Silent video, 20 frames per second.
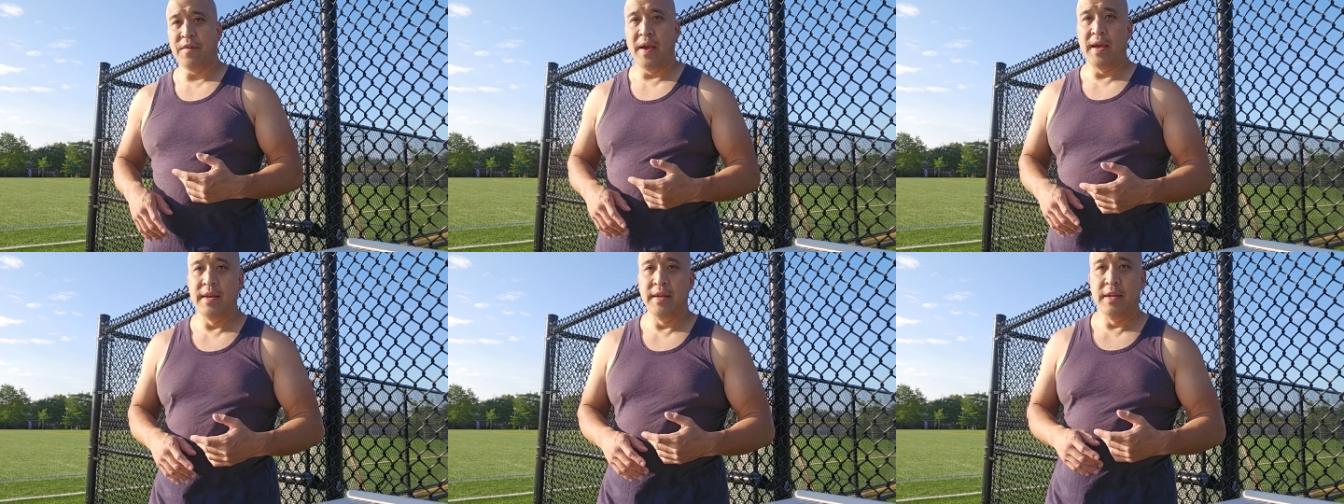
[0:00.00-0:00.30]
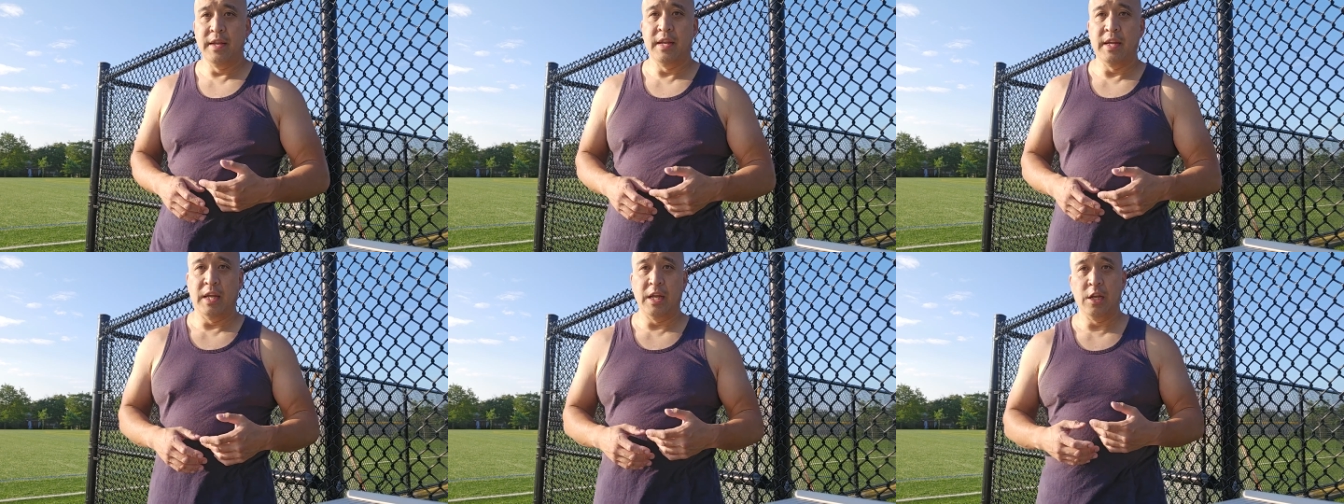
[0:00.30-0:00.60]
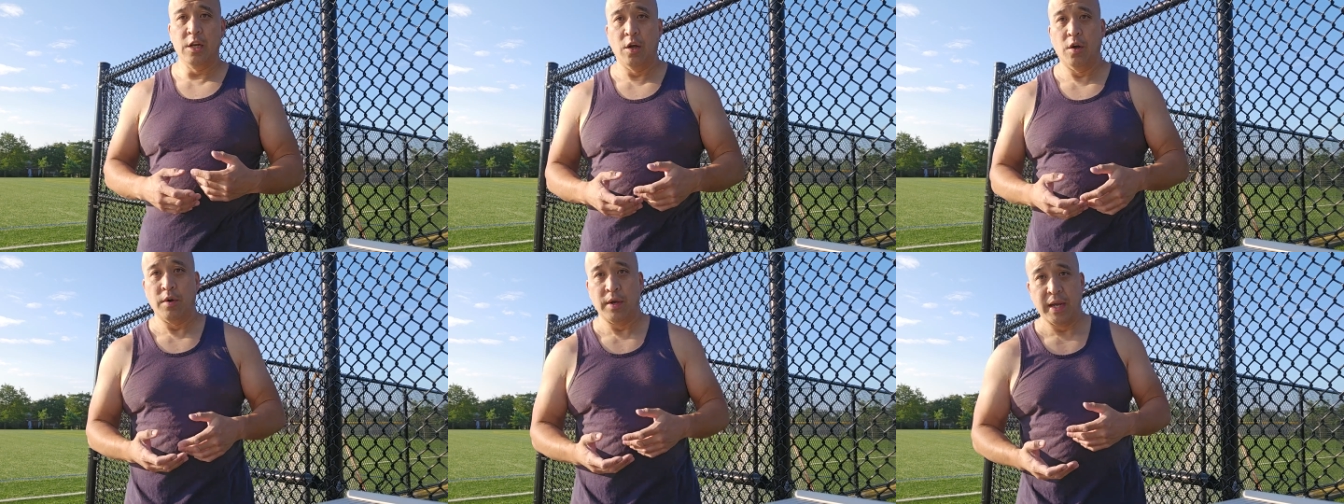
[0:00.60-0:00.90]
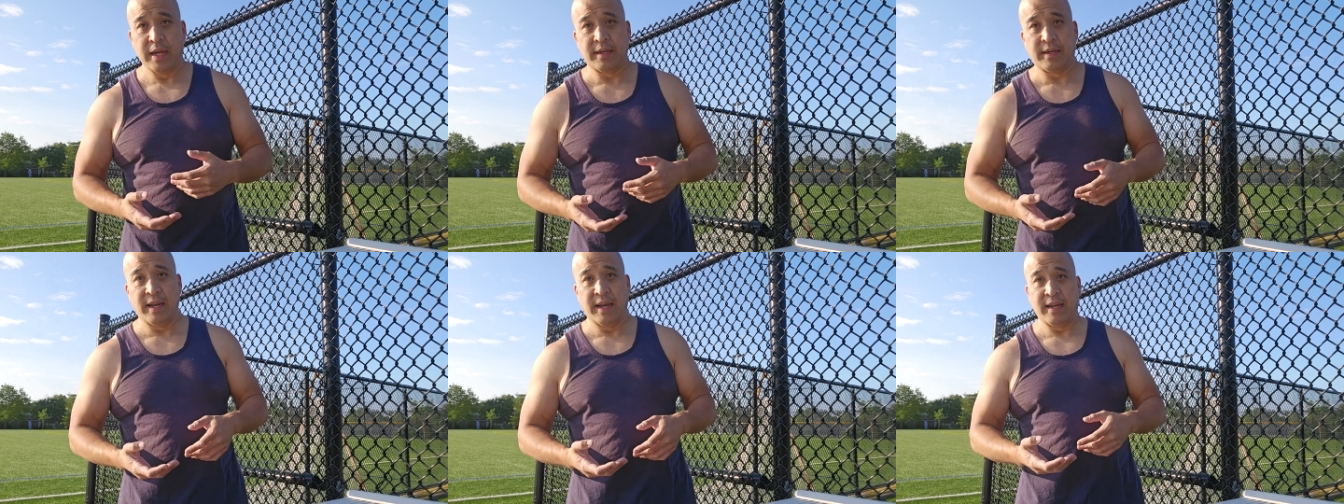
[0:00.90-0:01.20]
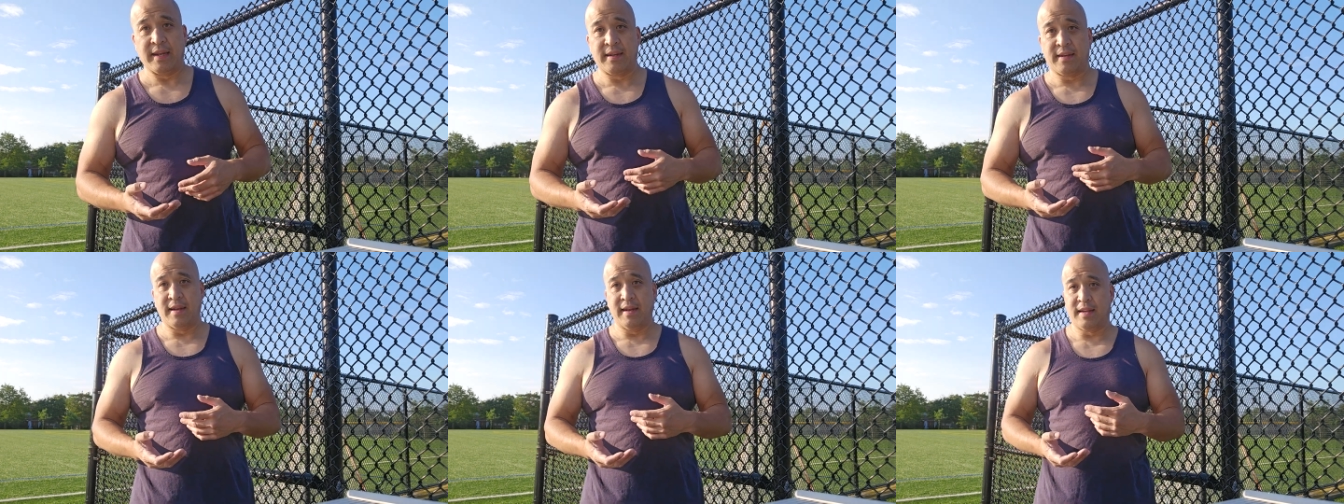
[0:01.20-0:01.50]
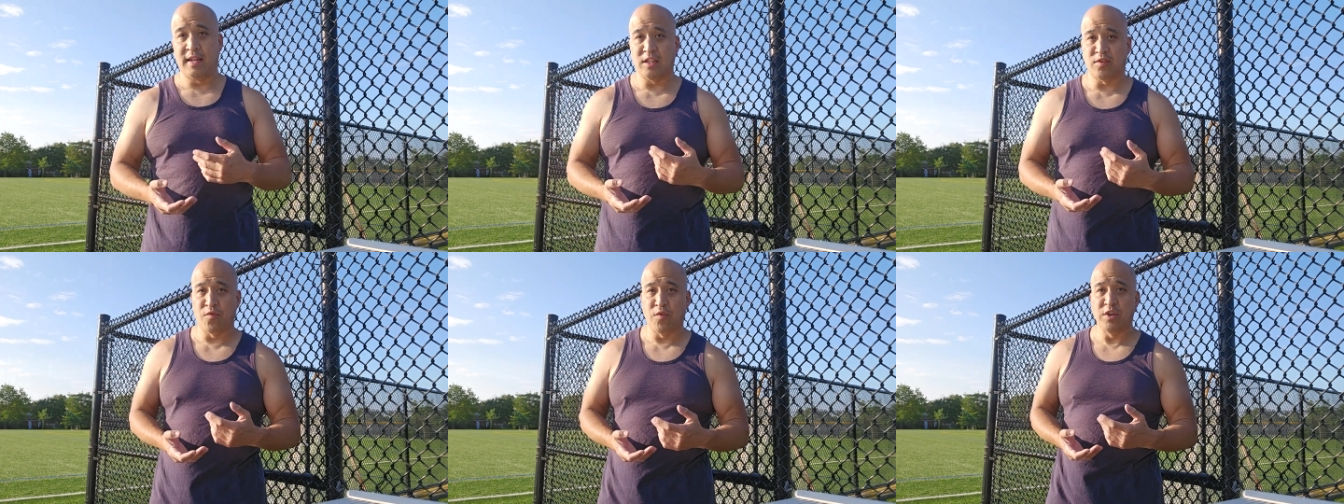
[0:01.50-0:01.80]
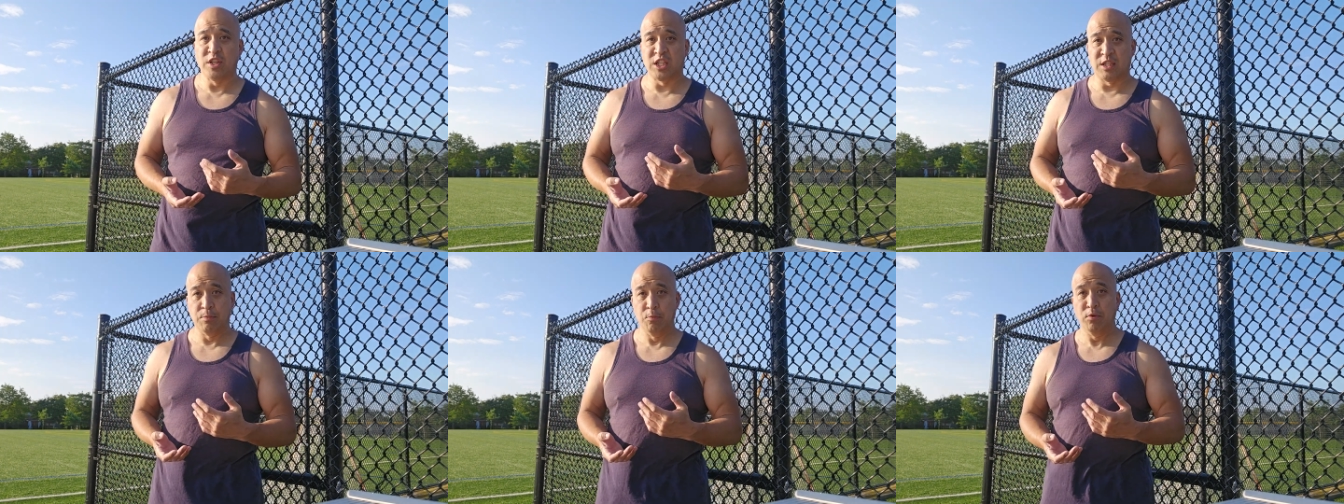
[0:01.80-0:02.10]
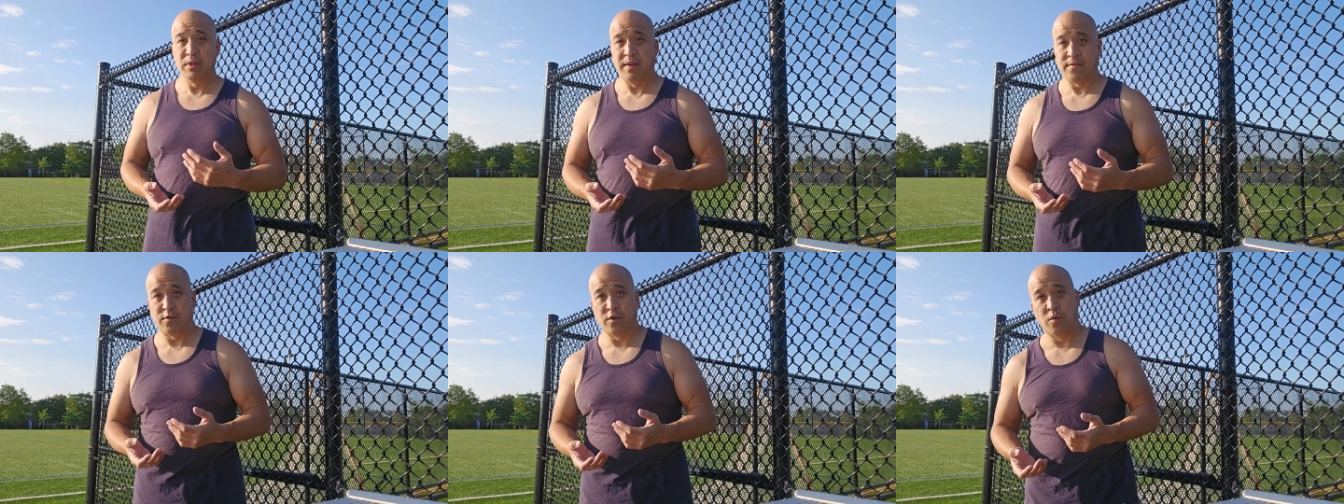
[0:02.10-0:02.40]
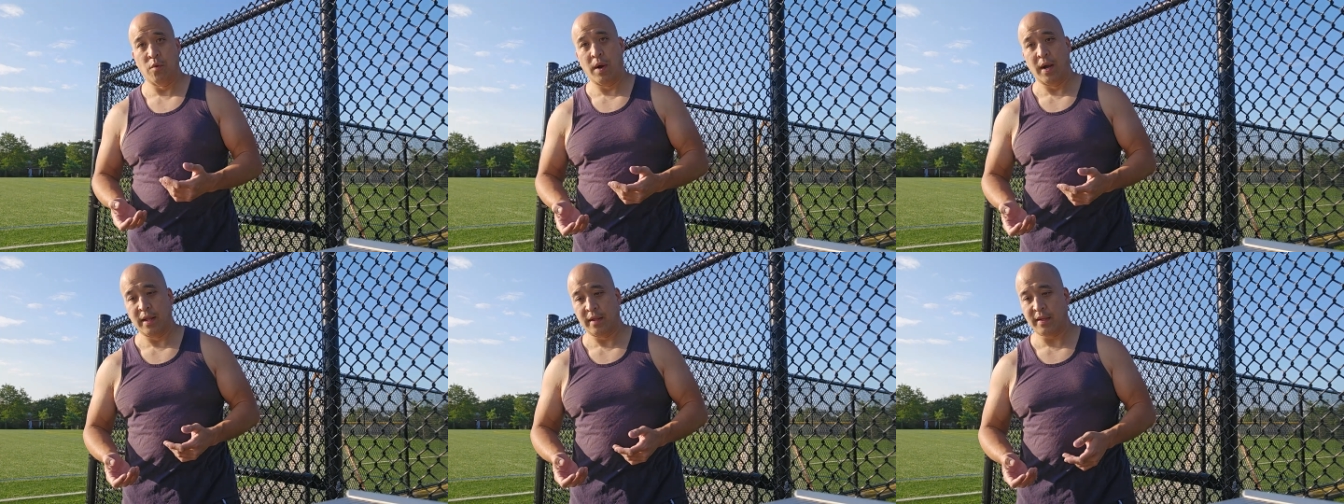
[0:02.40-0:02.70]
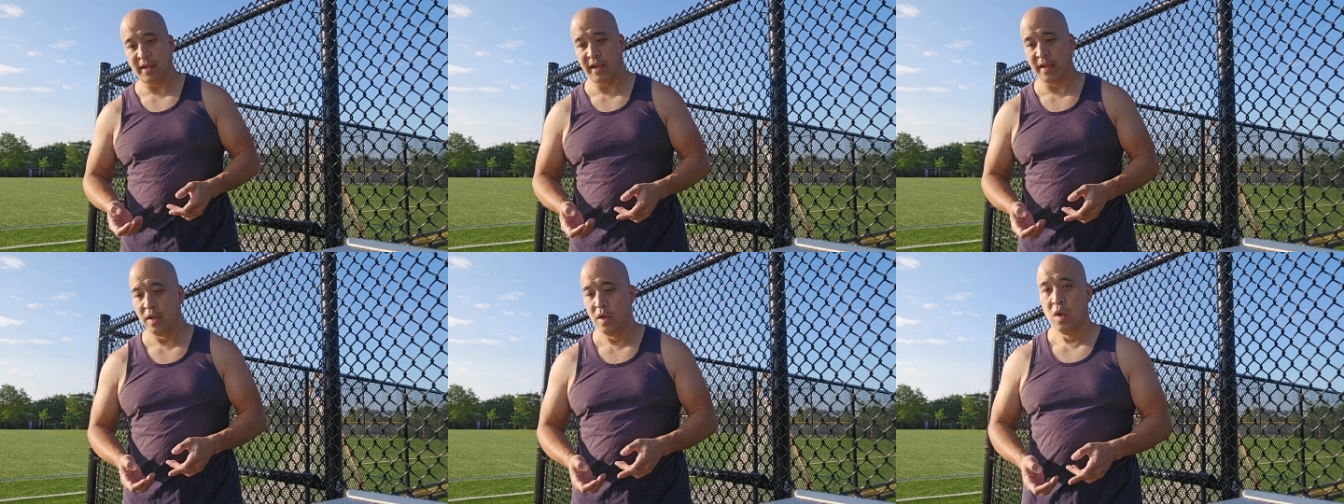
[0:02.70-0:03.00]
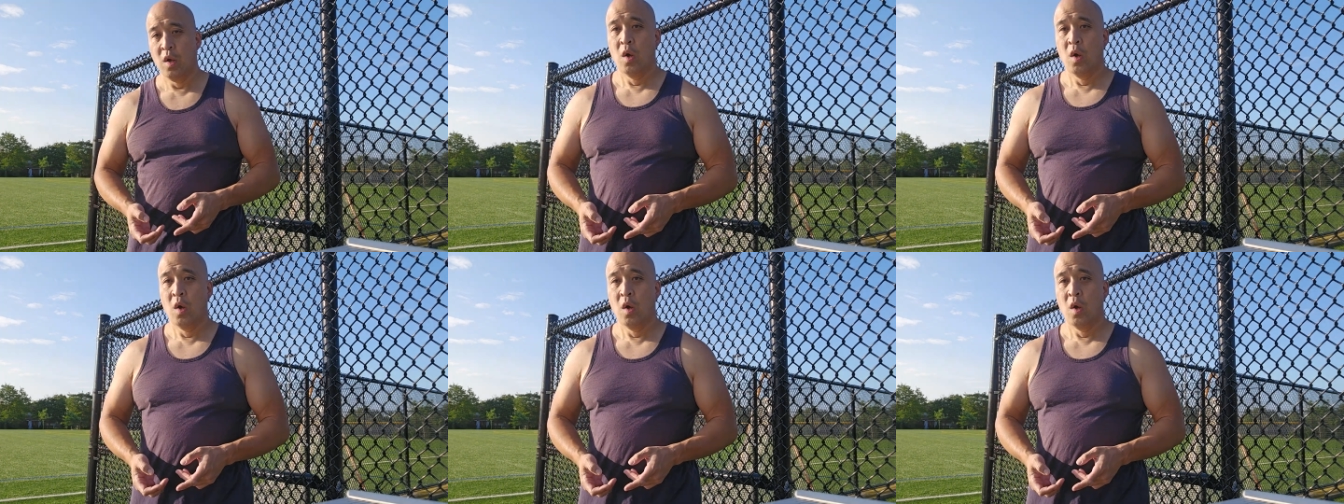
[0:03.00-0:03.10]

and you know it gets really smooth after a while. Okay.